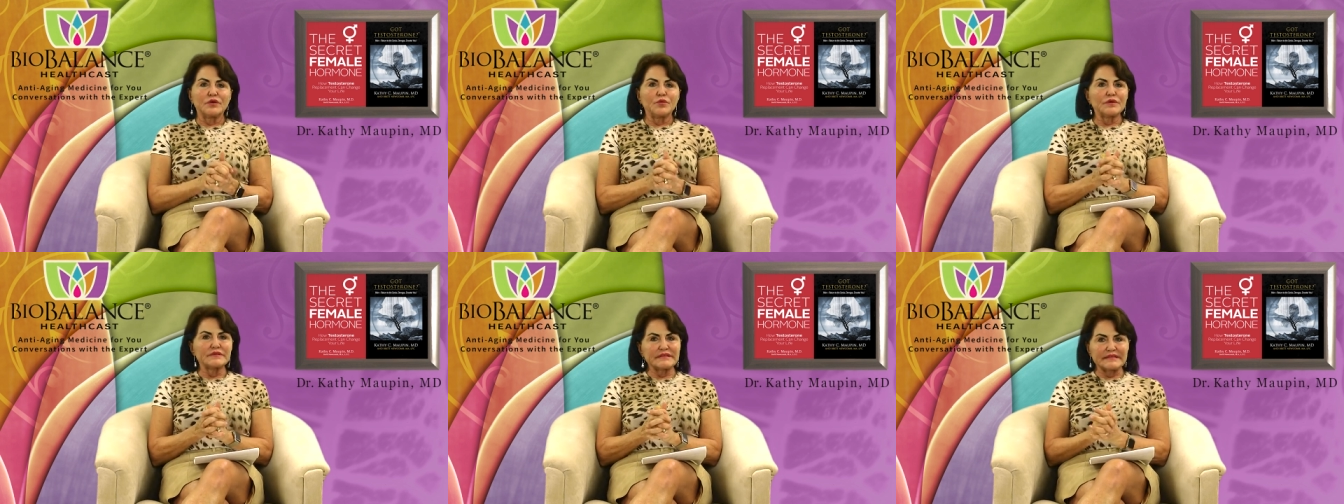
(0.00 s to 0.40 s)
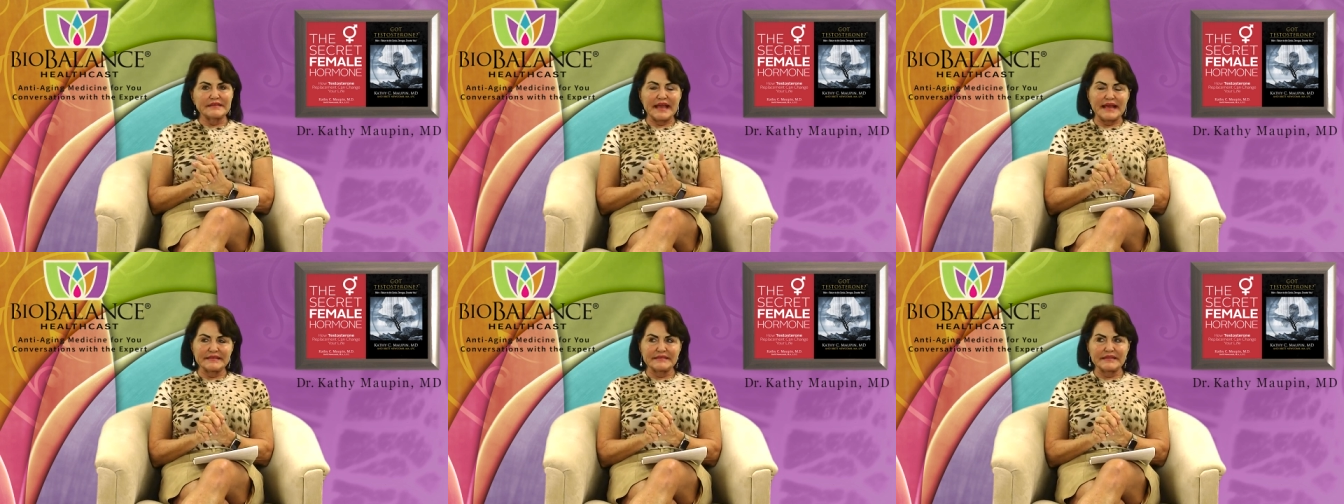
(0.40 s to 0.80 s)
was a
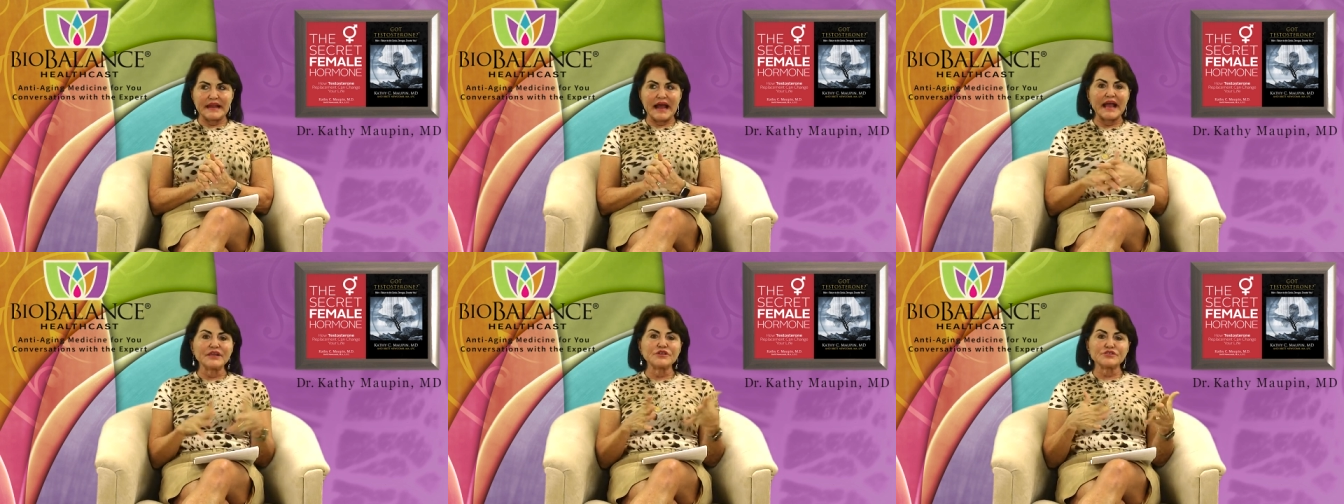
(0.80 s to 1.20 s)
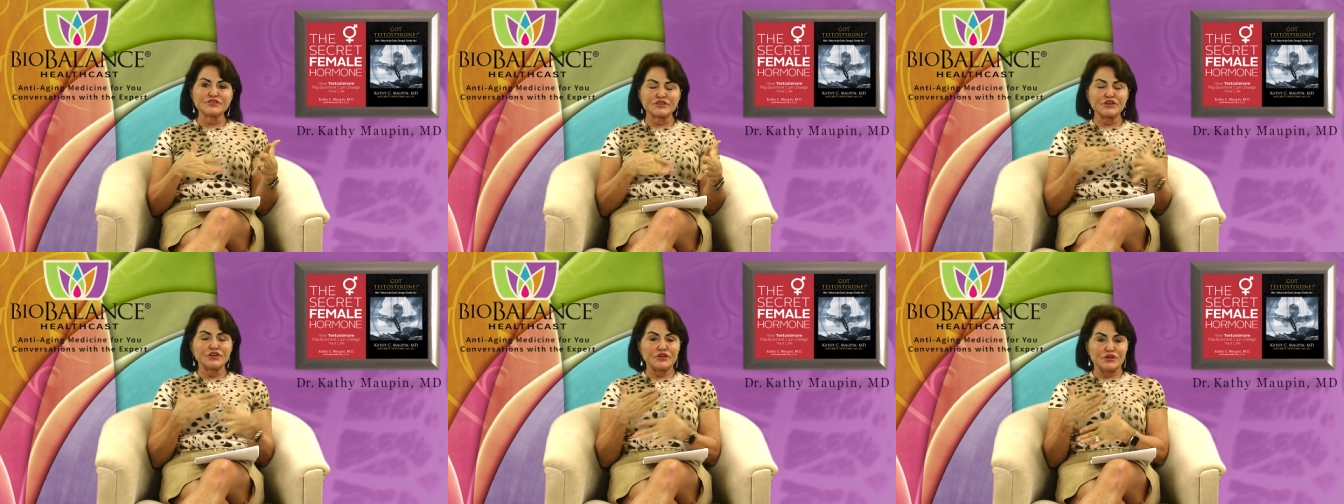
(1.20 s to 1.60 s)
test that I
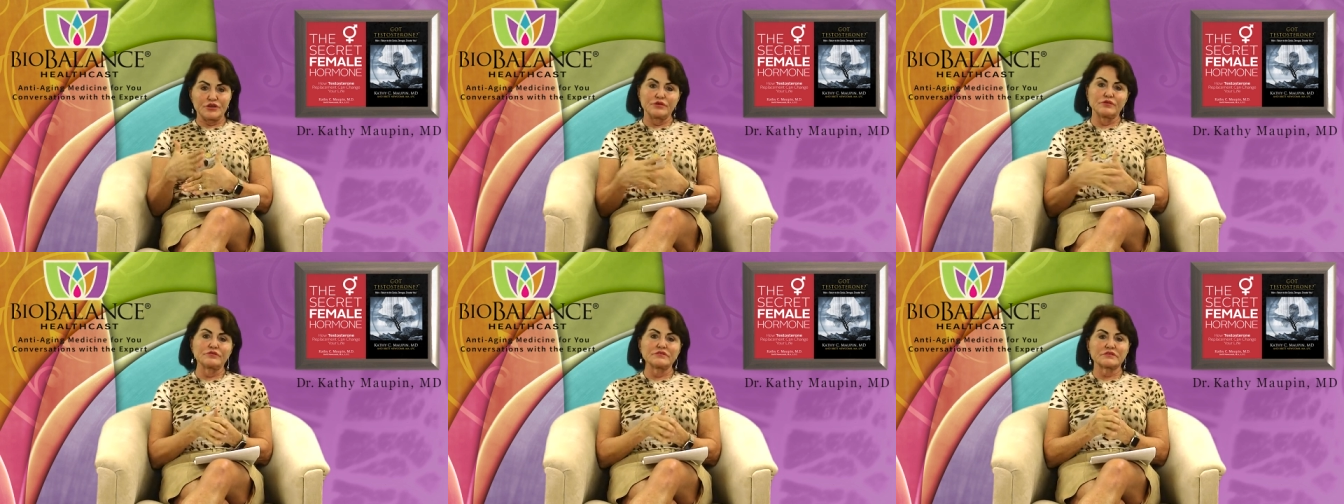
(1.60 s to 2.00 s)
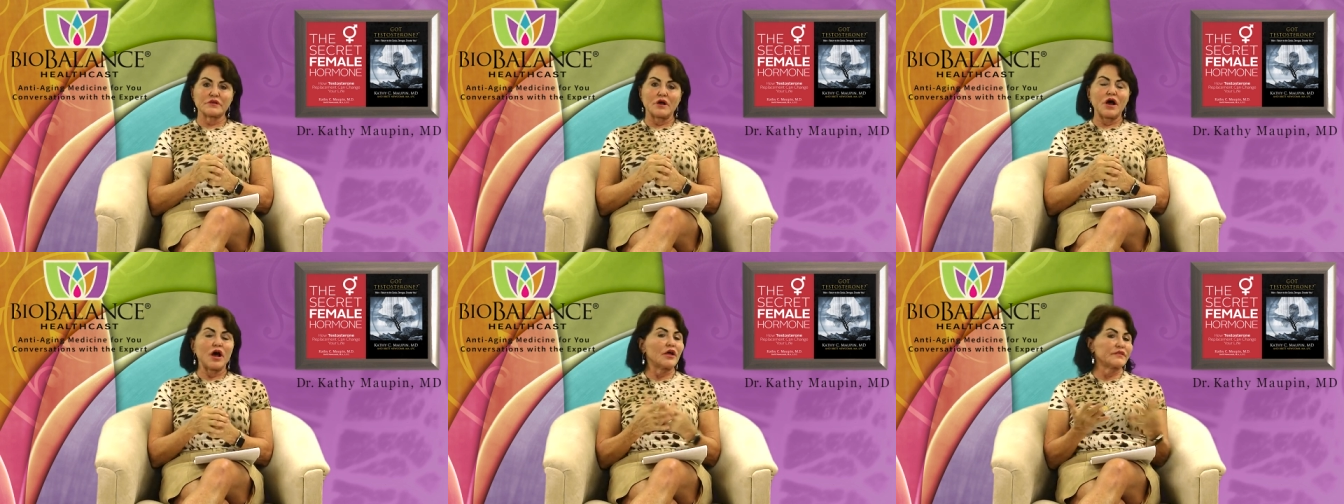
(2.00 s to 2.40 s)
used to use
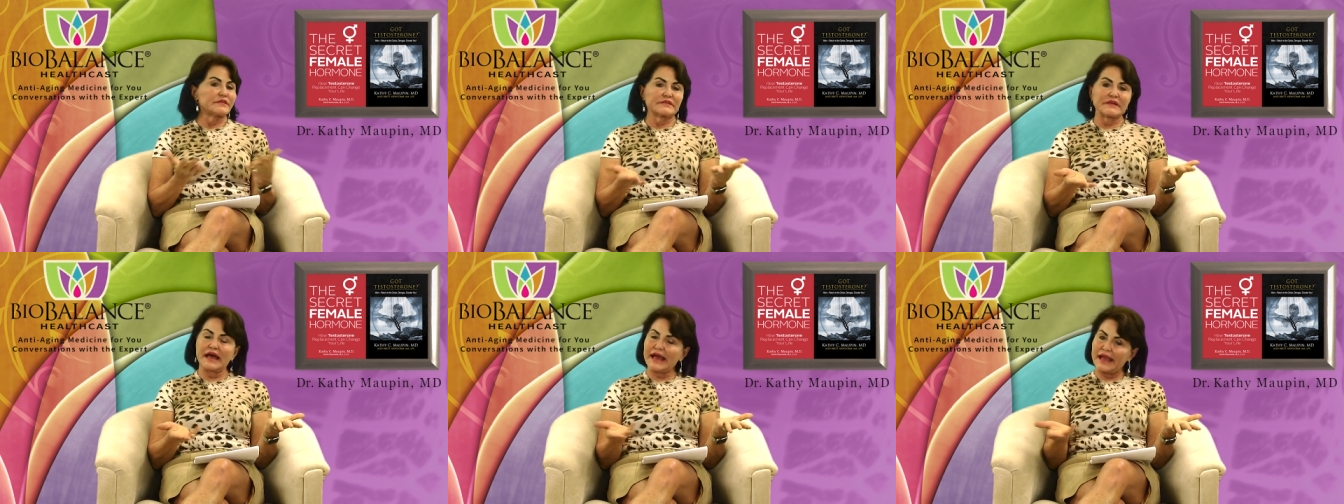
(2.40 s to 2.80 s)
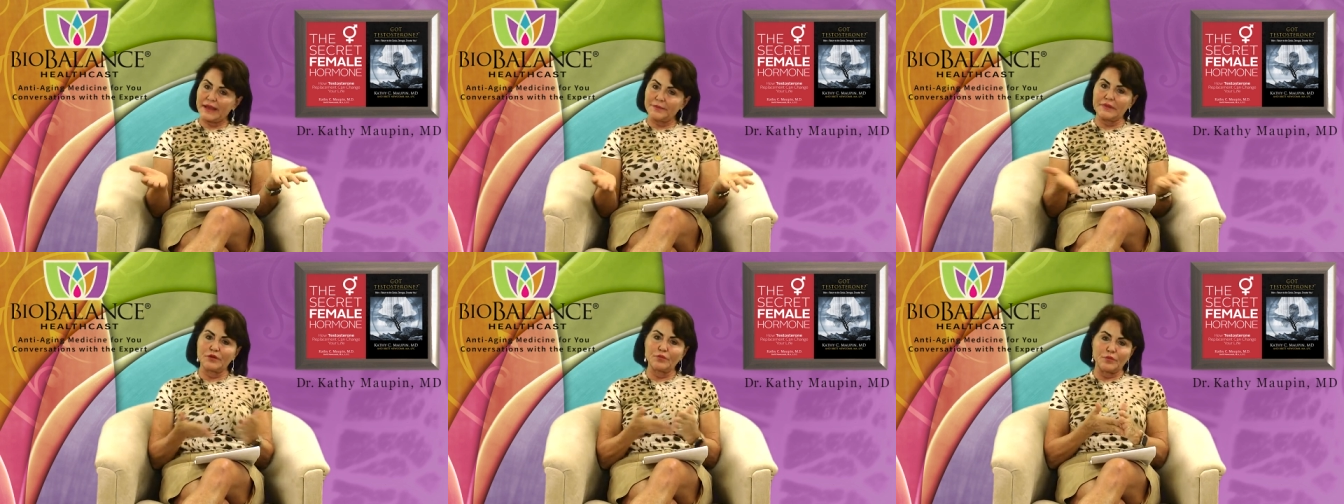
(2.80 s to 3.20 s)
all the
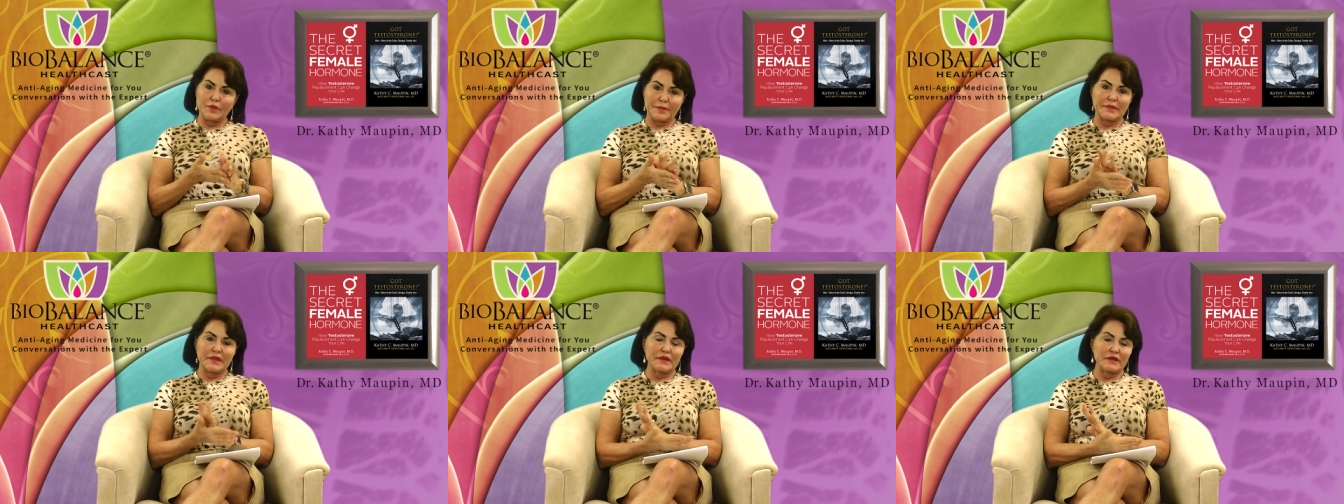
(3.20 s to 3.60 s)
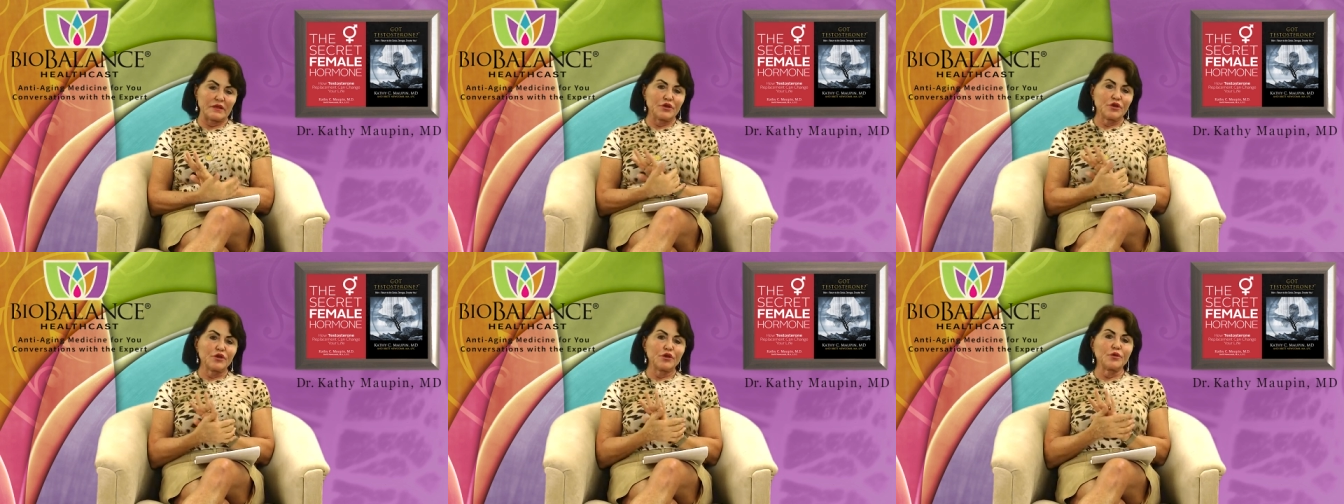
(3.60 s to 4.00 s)
time in women
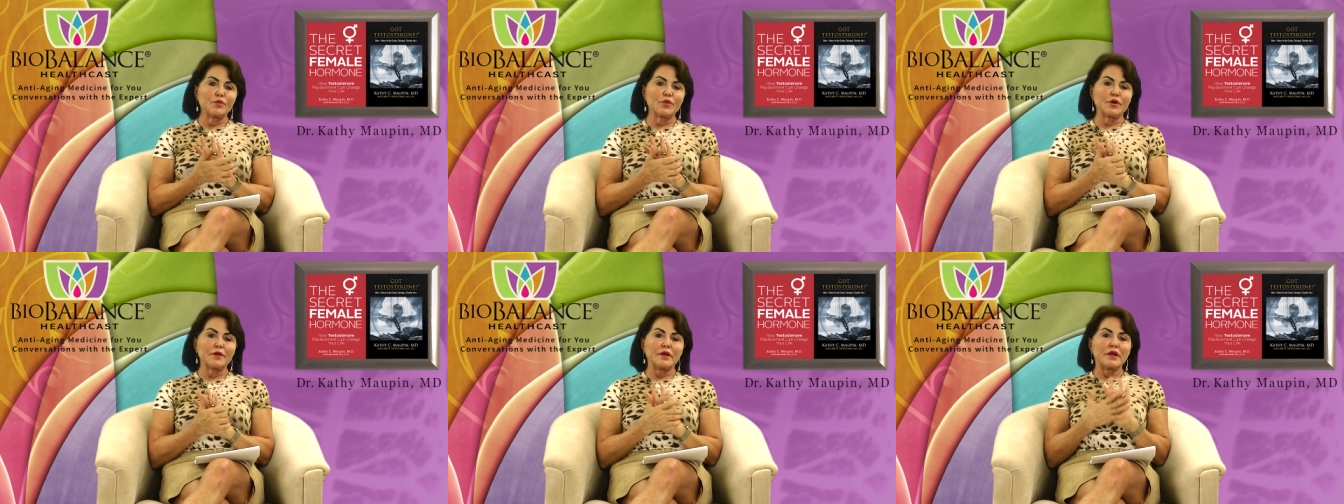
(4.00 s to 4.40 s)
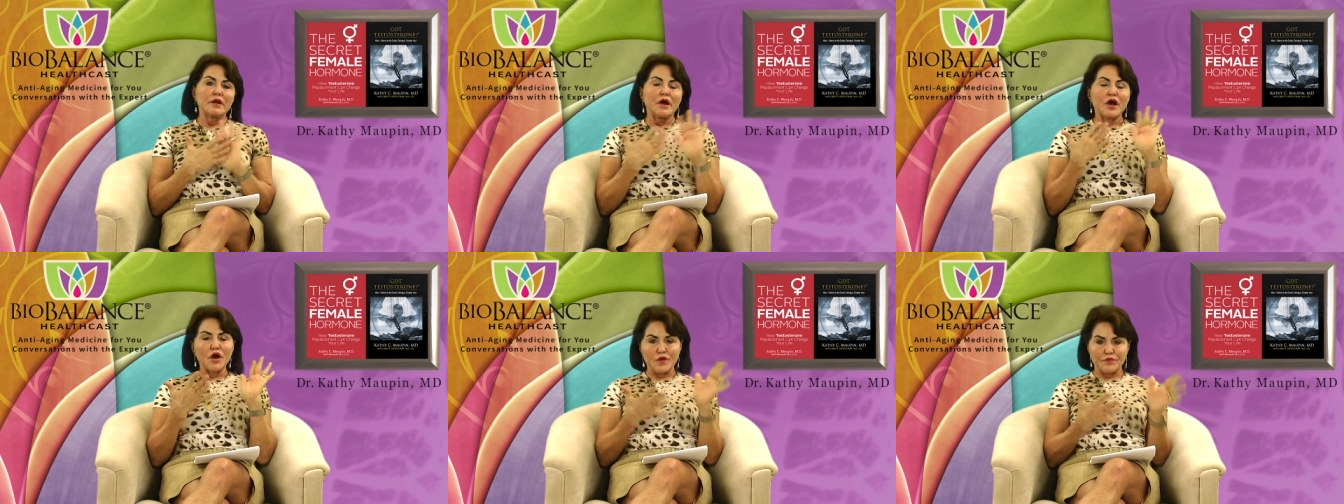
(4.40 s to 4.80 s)
who
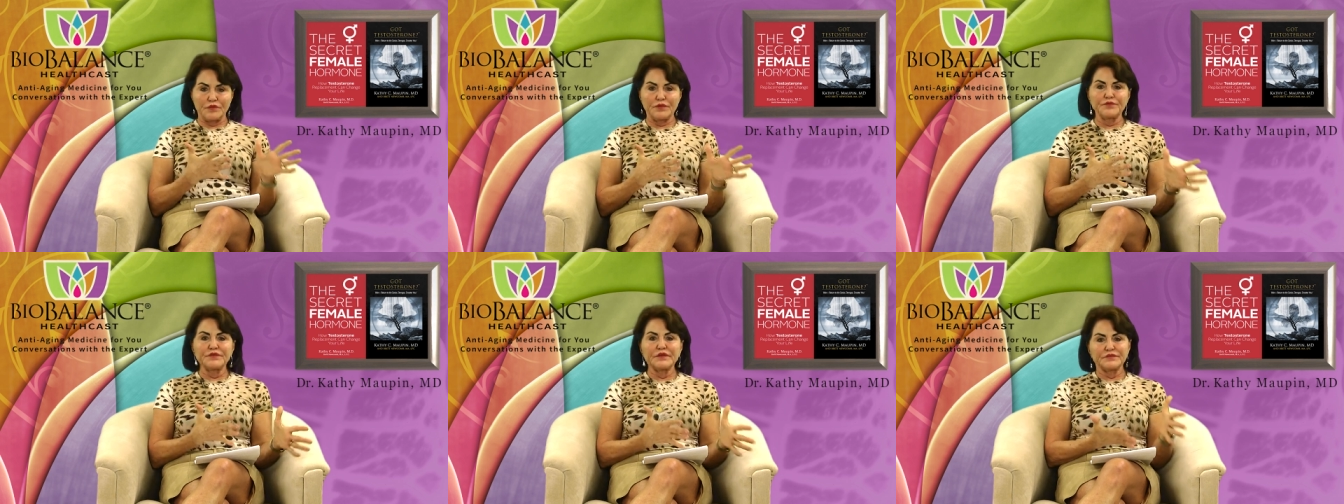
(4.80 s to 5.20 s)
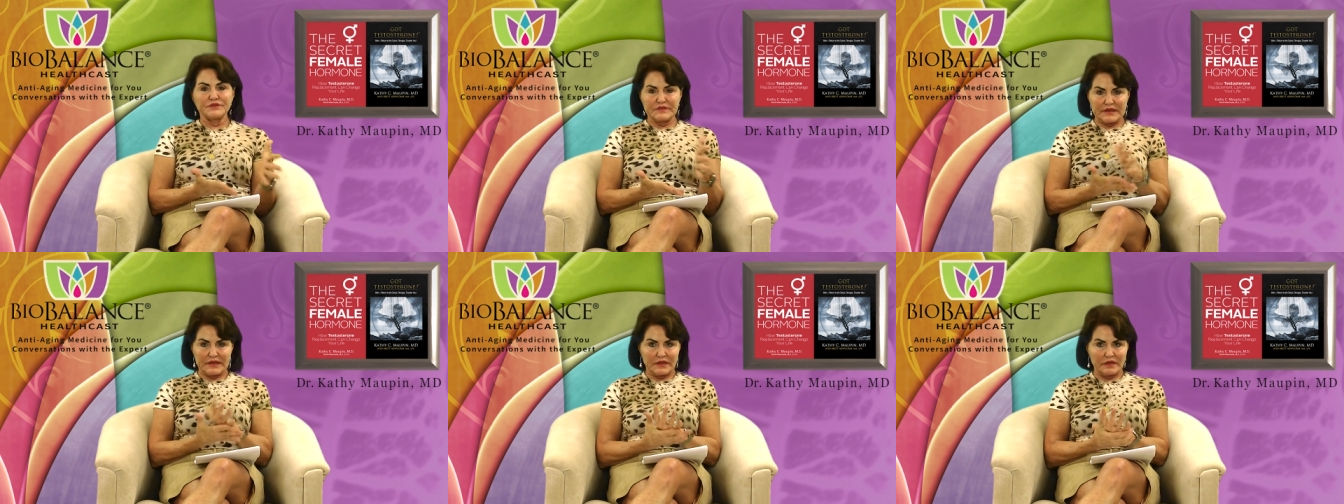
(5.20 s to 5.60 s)
were over
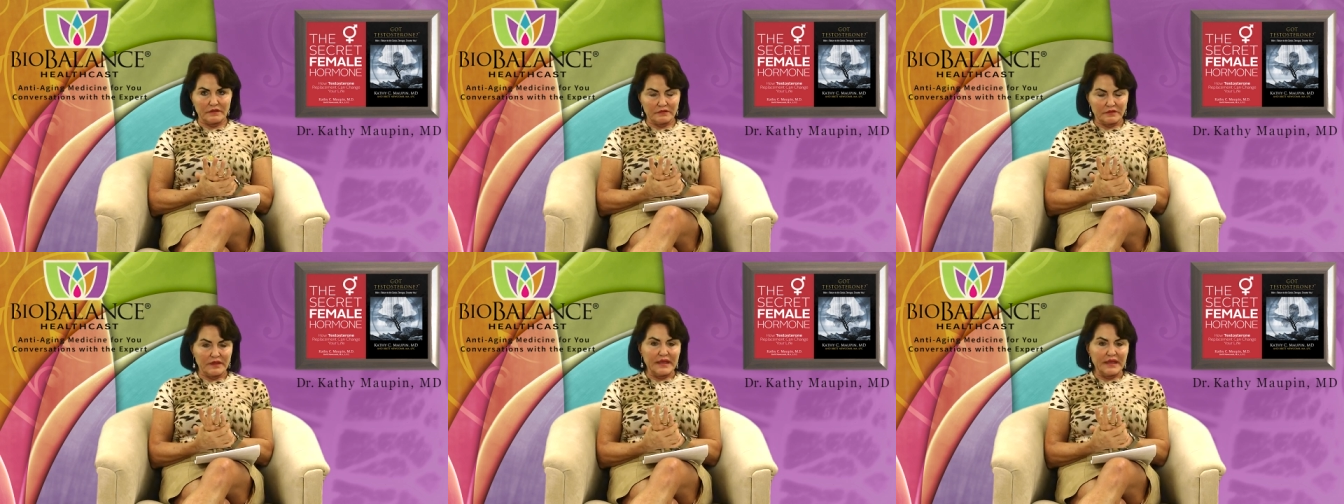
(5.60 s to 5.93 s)
50